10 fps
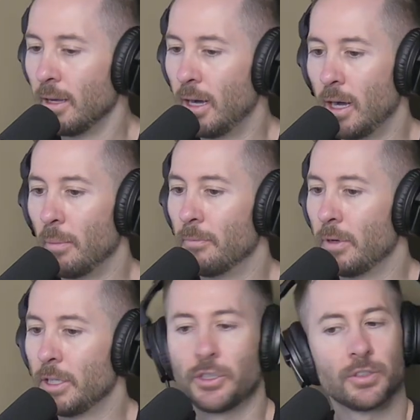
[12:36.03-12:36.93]

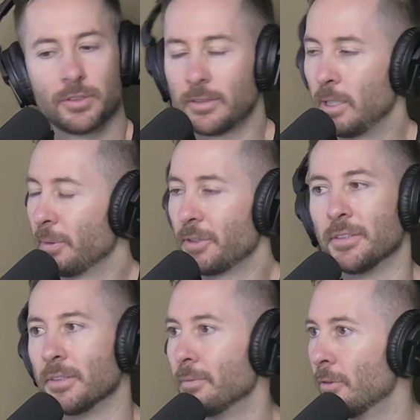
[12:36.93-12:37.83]
It just typically
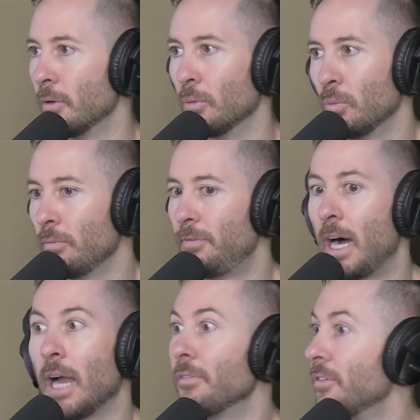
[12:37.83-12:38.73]
is in for
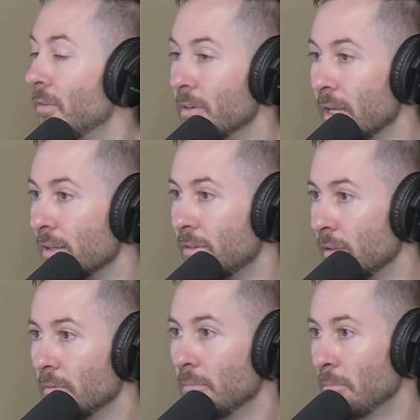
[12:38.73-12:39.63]
5 to 7 days.
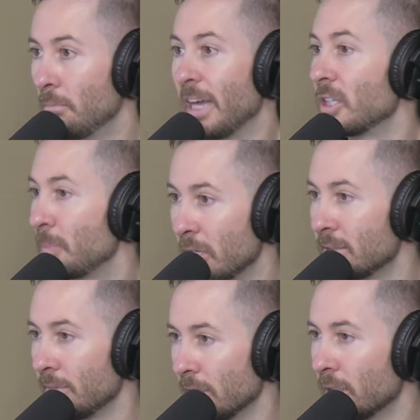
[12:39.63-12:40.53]
In my
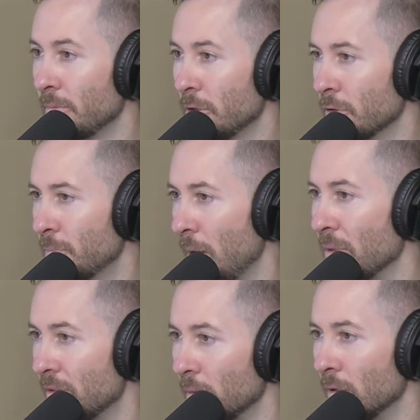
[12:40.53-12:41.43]
experience, I think you're
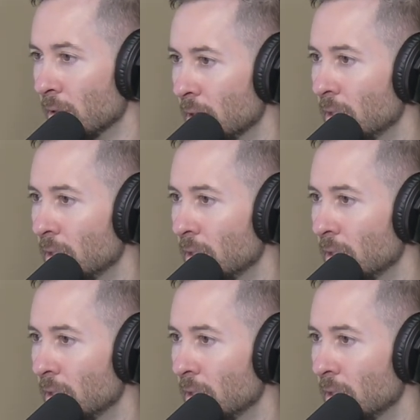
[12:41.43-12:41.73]
probably similar.